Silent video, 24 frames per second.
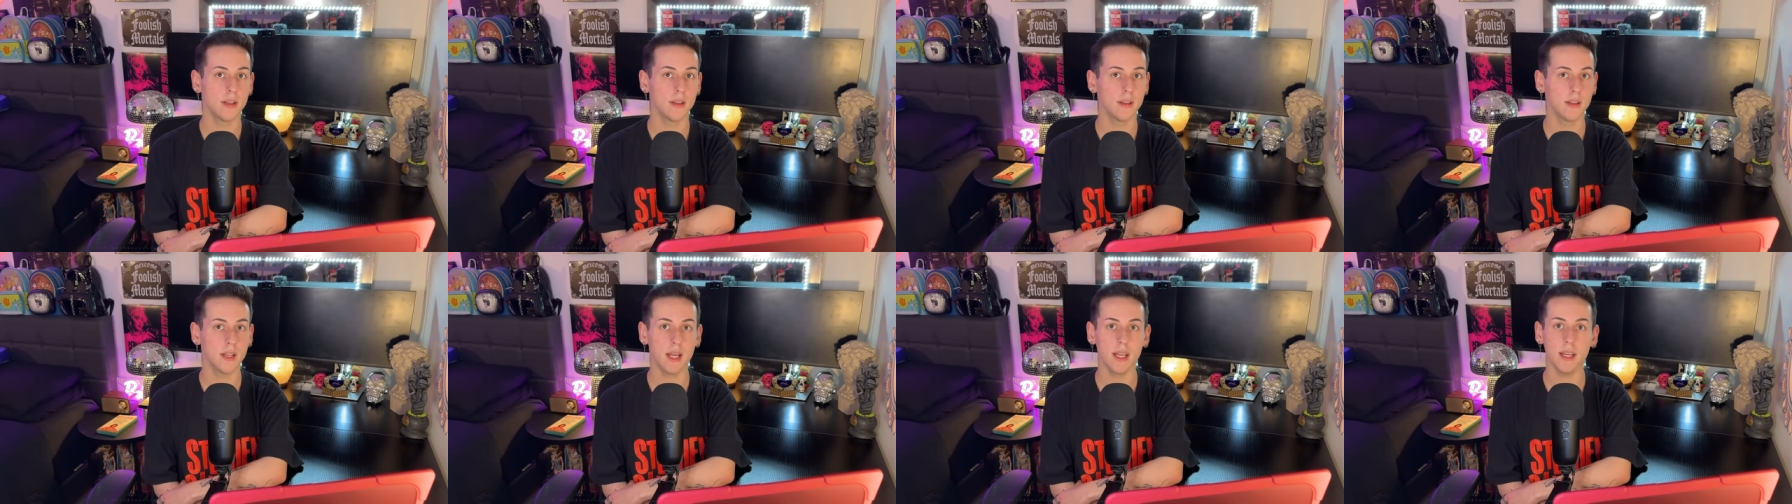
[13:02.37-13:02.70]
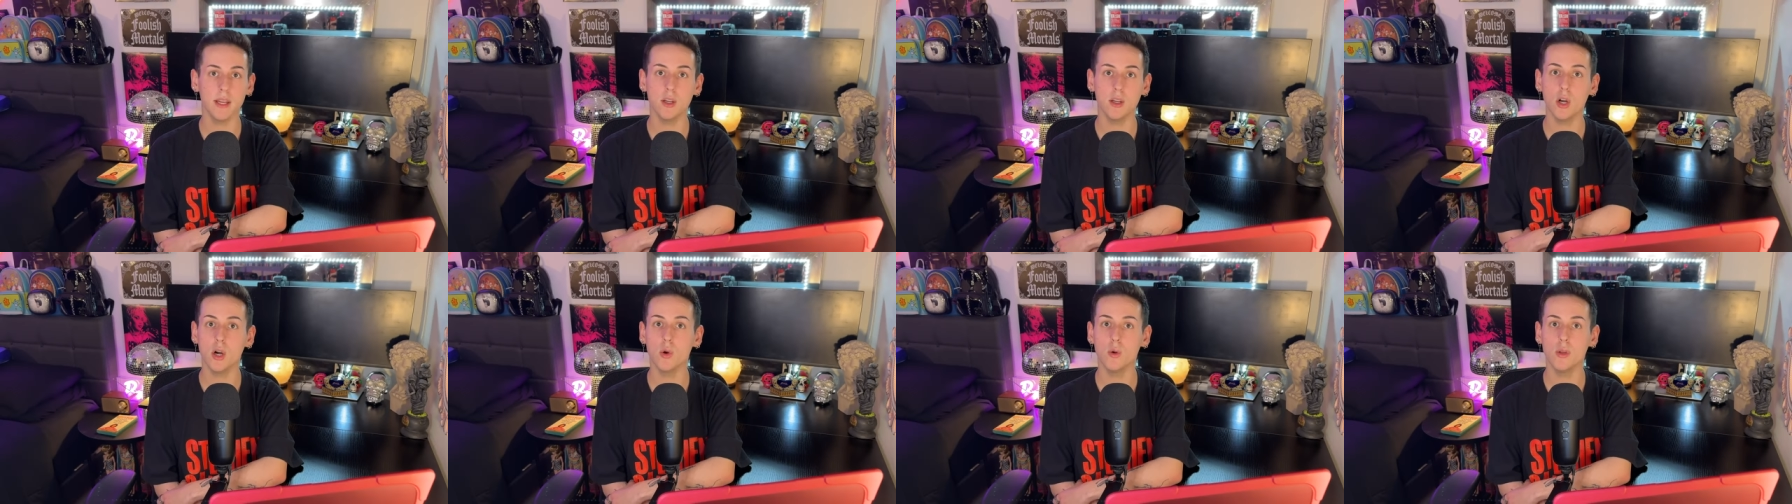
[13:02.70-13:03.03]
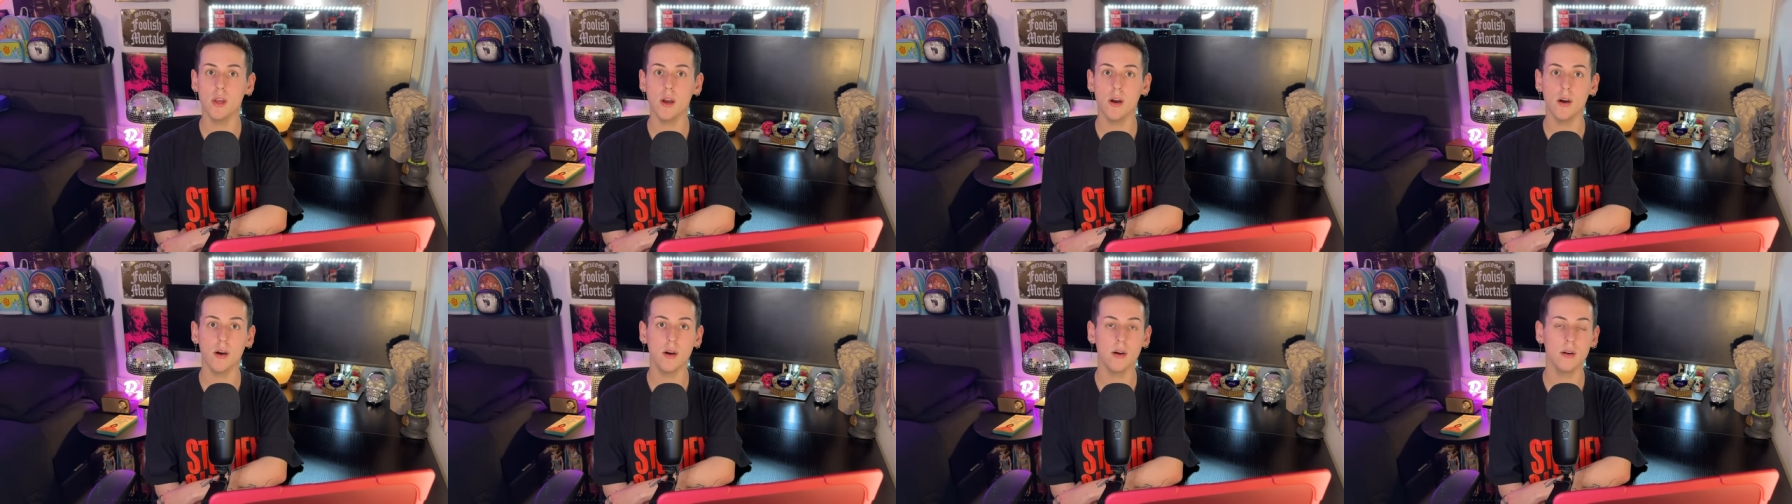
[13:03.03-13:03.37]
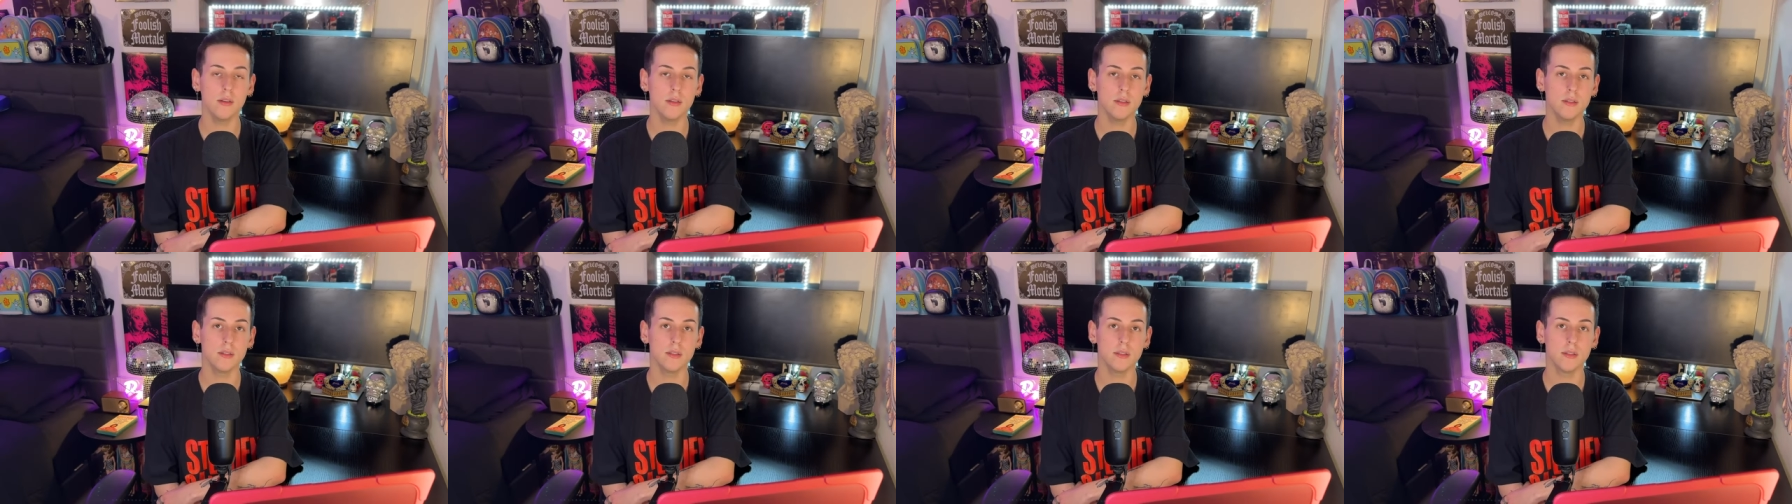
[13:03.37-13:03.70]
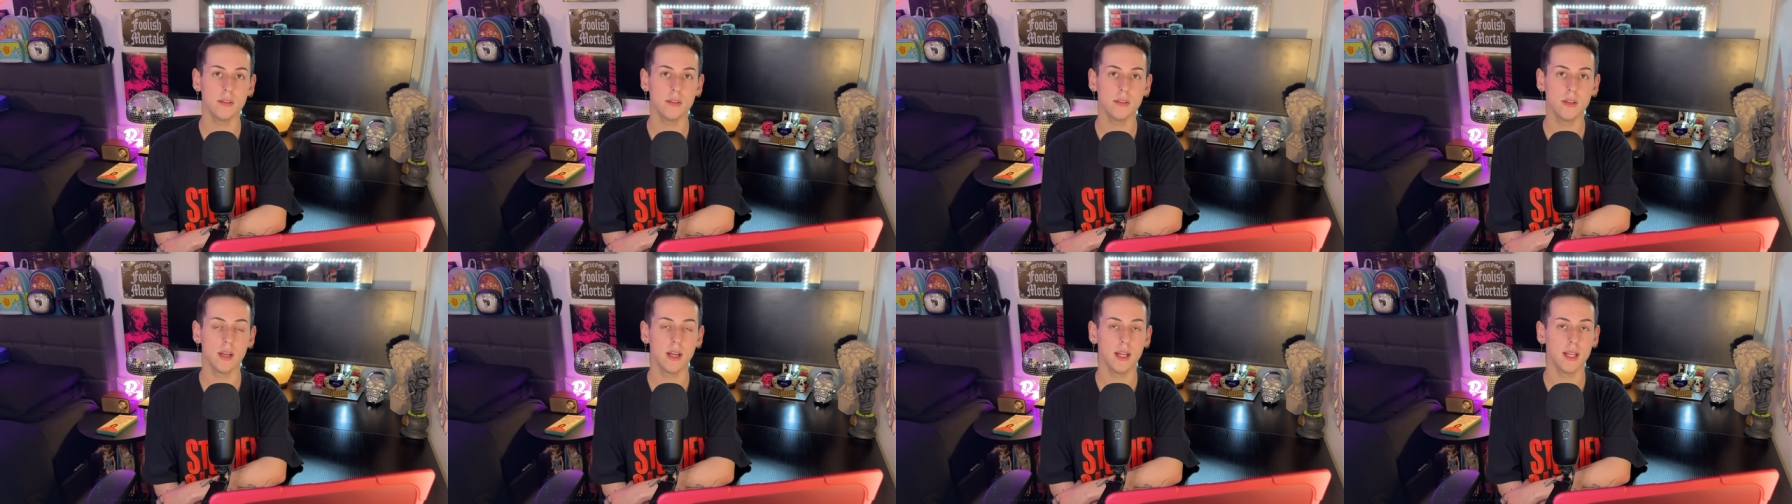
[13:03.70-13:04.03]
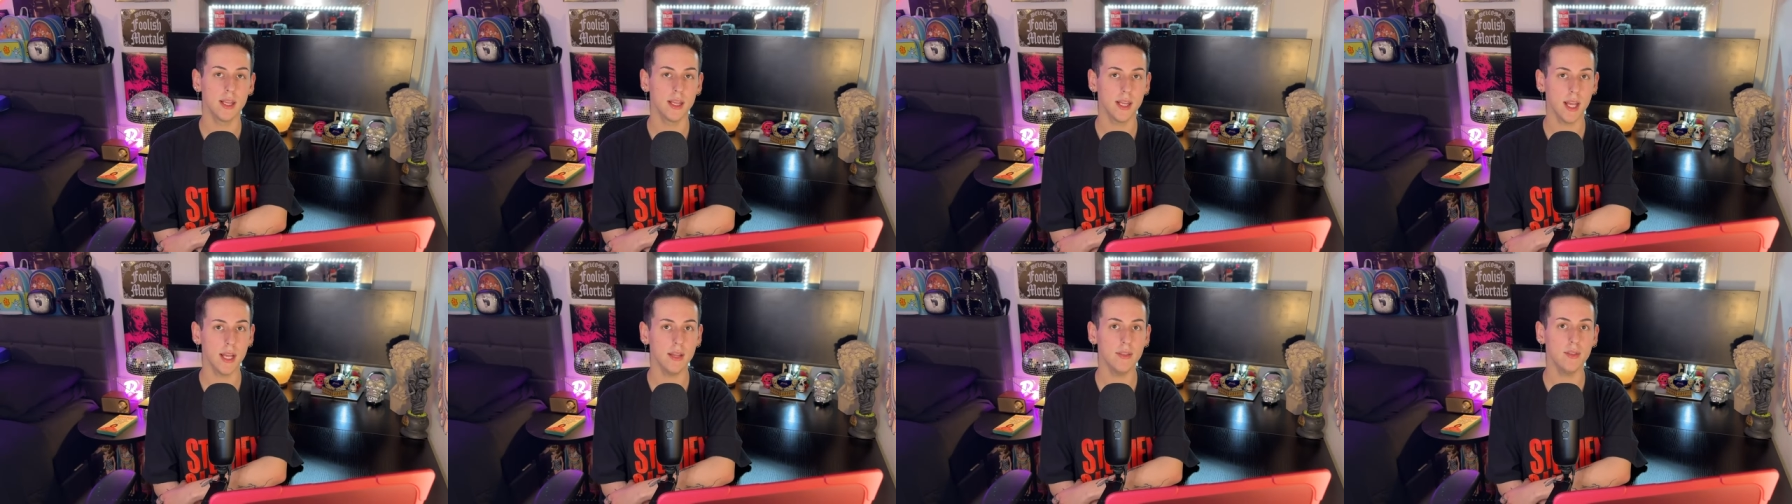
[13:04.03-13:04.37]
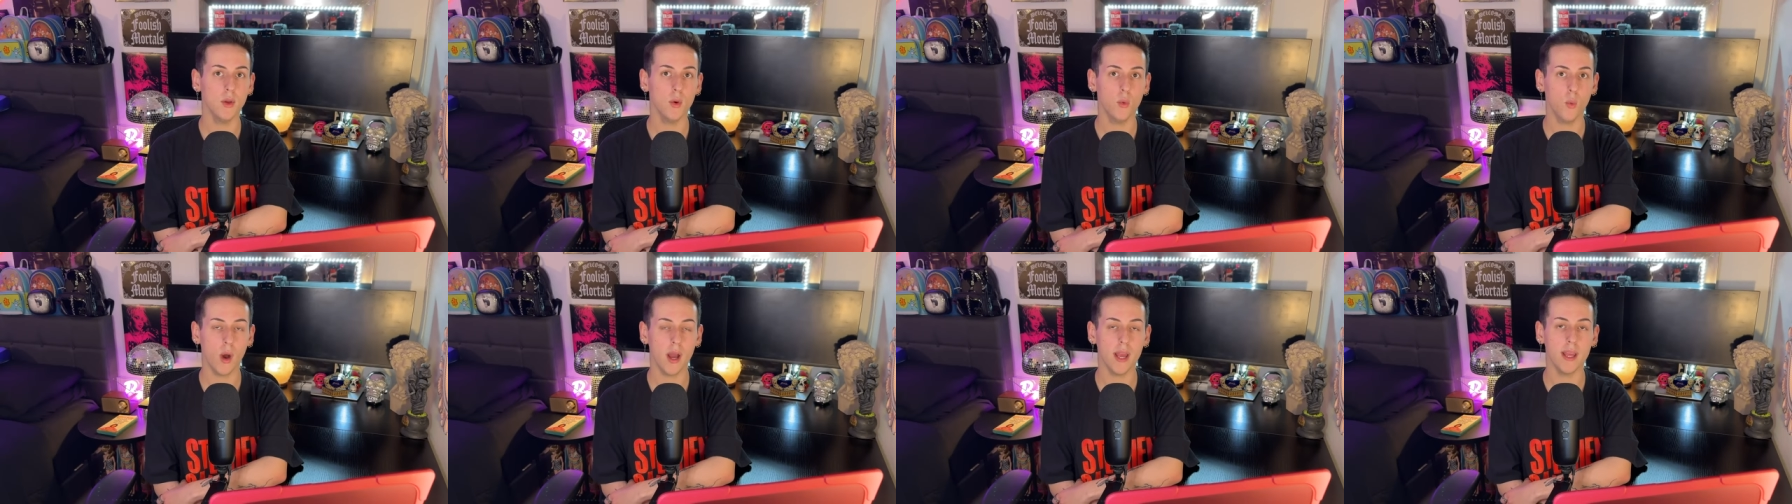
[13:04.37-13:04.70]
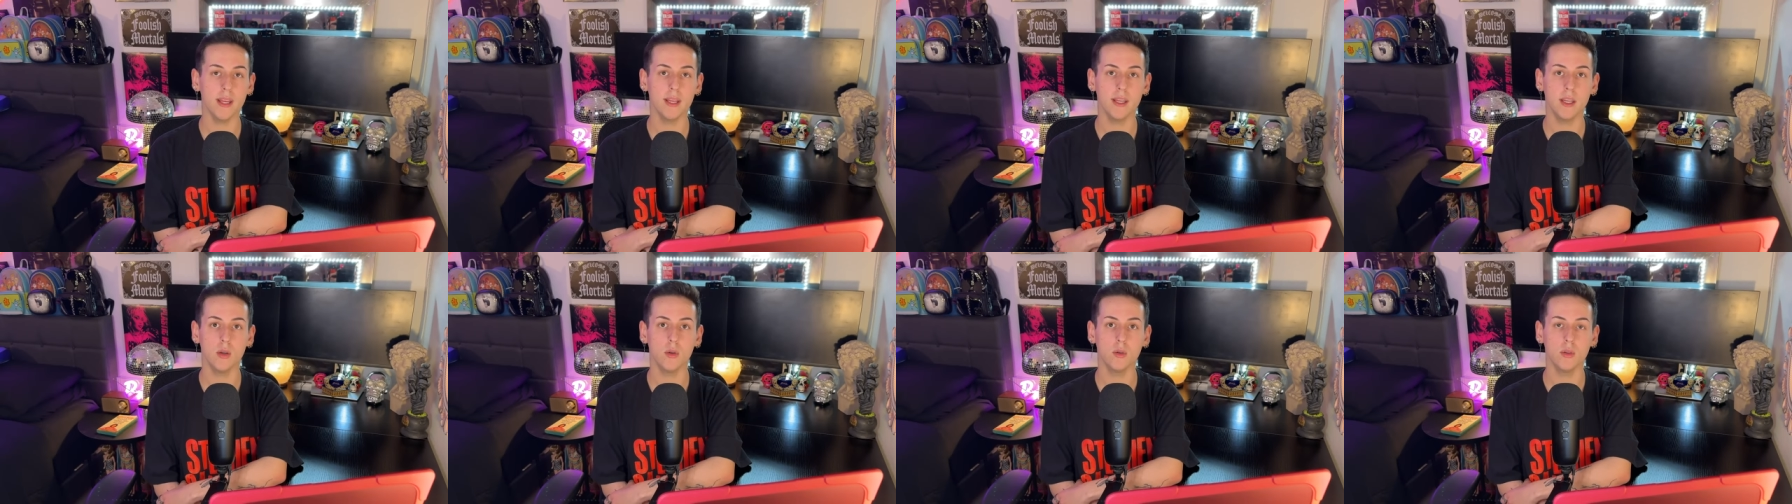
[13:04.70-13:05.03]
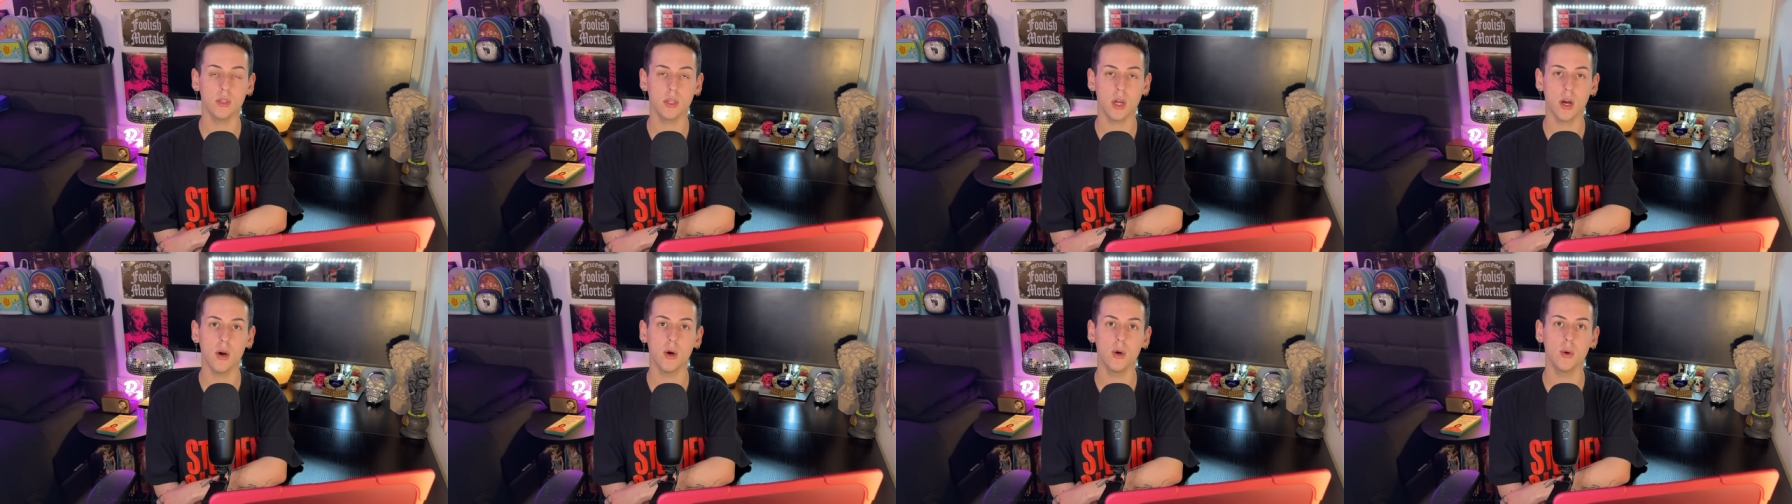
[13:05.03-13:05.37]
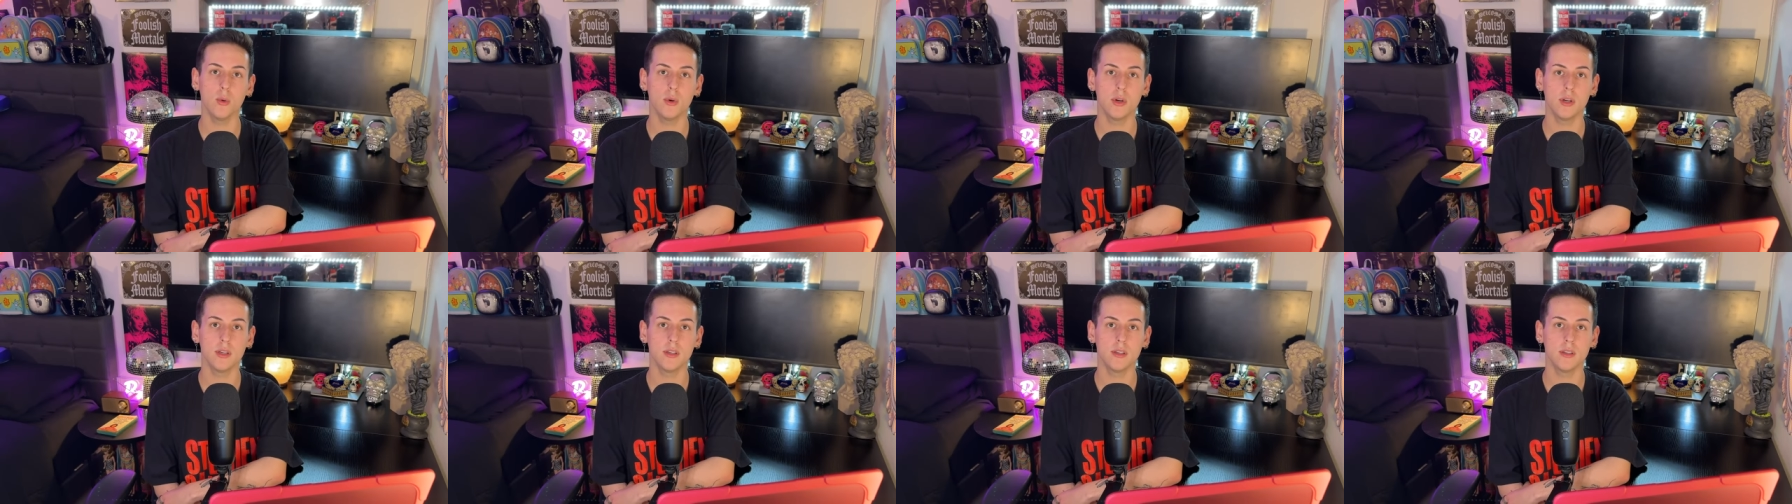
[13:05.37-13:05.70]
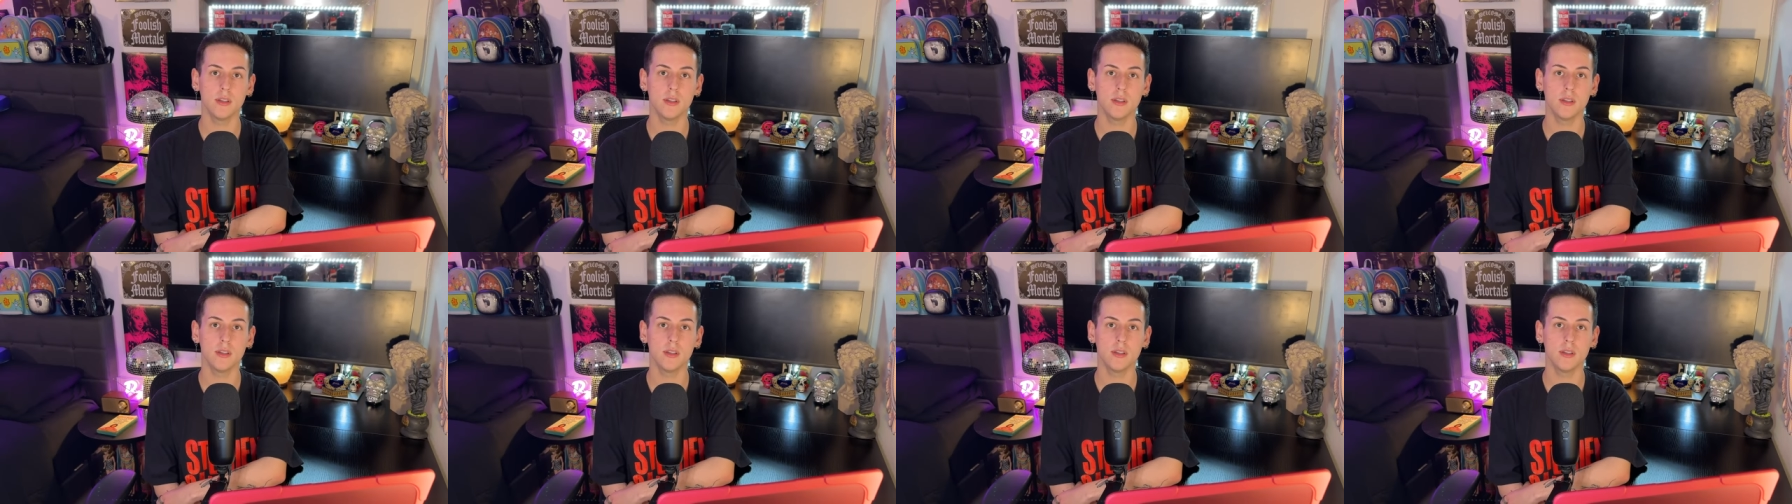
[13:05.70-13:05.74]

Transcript: Let it go, y'all. Let the white guilt go.